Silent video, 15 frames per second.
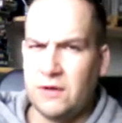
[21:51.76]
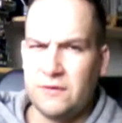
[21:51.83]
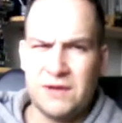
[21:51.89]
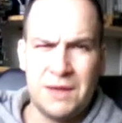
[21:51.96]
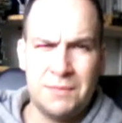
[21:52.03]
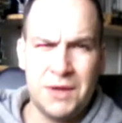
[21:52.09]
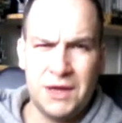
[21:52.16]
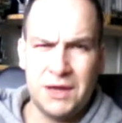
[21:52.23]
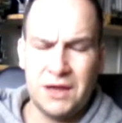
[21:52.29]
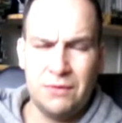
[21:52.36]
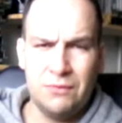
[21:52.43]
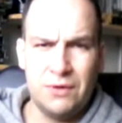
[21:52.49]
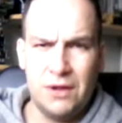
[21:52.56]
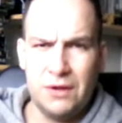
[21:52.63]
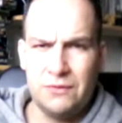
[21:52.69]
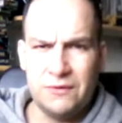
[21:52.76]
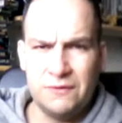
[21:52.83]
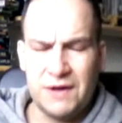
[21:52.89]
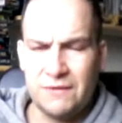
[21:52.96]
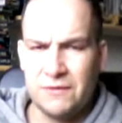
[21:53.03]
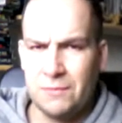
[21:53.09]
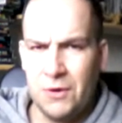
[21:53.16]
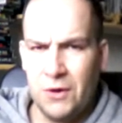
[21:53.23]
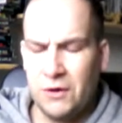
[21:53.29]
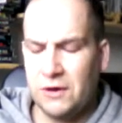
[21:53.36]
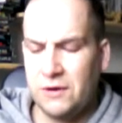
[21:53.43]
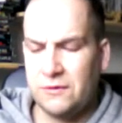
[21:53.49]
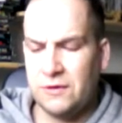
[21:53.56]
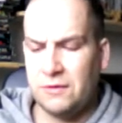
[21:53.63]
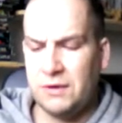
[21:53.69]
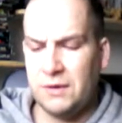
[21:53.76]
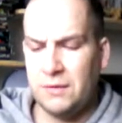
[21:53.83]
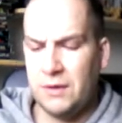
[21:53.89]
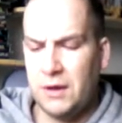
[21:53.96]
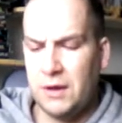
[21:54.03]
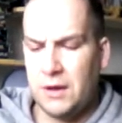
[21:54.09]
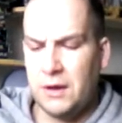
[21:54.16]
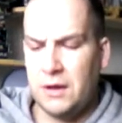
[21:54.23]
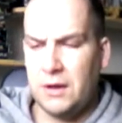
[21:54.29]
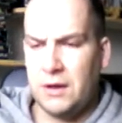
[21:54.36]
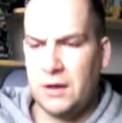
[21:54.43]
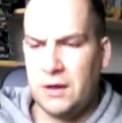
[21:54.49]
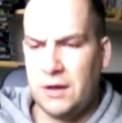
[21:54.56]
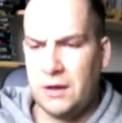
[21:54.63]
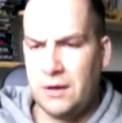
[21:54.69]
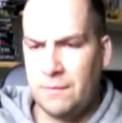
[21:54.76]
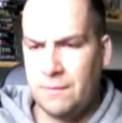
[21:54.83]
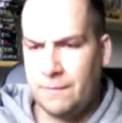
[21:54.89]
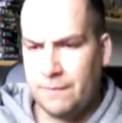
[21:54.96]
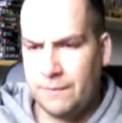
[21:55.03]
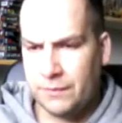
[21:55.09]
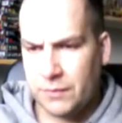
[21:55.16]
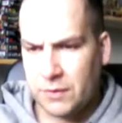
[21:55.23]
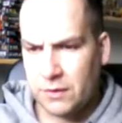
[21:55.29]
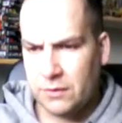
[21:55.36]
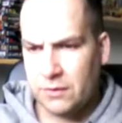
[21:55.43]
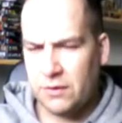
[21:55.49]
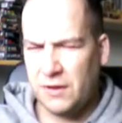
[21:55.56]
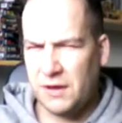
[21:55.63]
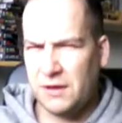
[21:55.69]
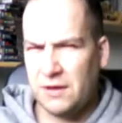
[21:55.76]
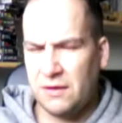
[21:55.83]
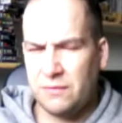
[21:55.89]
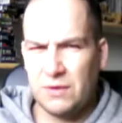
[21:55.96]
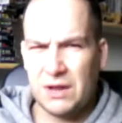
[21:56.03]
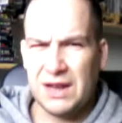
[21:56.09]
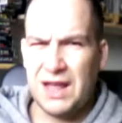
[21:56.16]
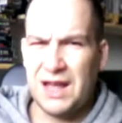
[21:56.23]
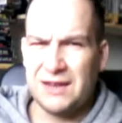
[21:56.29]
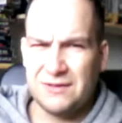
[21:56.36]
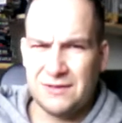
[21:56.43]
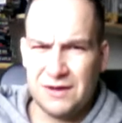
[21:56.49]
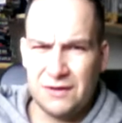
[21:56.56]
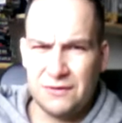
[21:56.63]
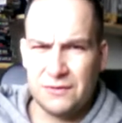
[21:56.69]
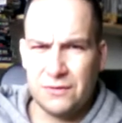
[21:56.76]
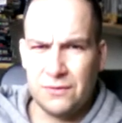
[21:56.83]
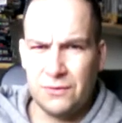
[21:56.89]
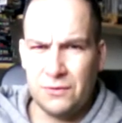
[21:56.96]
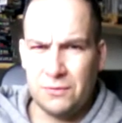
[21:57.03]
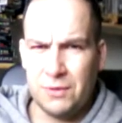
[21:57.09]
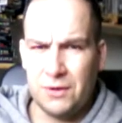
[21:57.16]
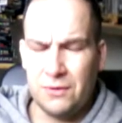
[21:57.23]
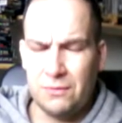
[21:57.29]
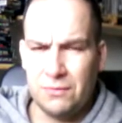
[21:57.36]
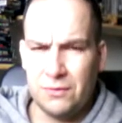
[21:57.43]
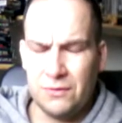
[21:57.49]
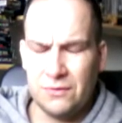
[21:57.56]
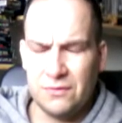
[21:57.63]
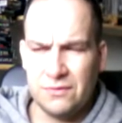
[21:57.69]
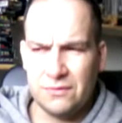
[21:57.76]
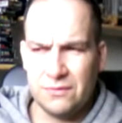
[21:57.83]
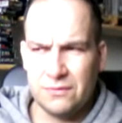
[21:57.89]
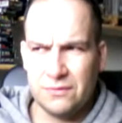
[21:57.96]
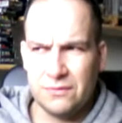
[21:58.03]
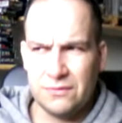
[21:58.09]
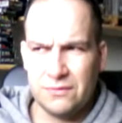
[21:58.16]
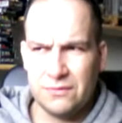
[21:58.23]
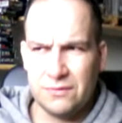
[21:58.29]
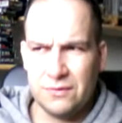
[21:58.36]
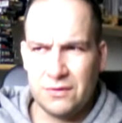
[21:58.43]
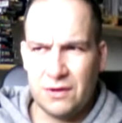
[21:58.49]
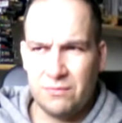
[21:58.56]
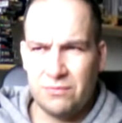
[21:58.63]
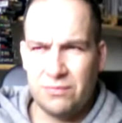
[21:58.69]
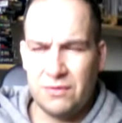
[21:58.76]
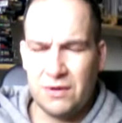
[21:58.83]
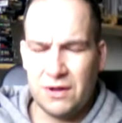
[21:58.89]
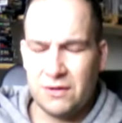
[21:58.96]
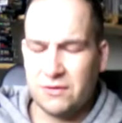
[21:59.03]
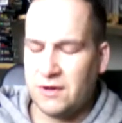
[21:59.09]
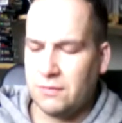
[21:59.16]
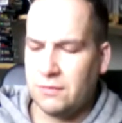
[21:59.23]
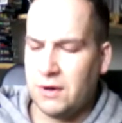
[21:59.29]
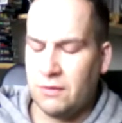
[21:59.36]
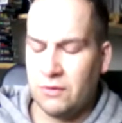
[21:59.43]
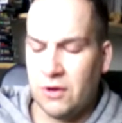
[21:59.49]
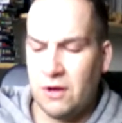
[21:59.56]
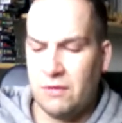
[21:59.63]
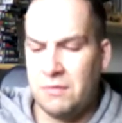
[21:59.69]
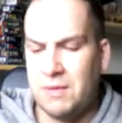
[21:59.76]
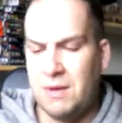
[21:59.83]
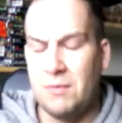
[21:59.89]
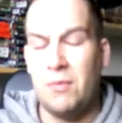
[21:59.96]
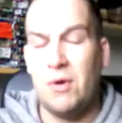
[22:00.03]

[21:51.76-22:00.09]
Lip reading: Tamiya kit with loads of aftermarket to it. I think I'd like to say it's a Thunderbolt, but I don't know, I can't remember.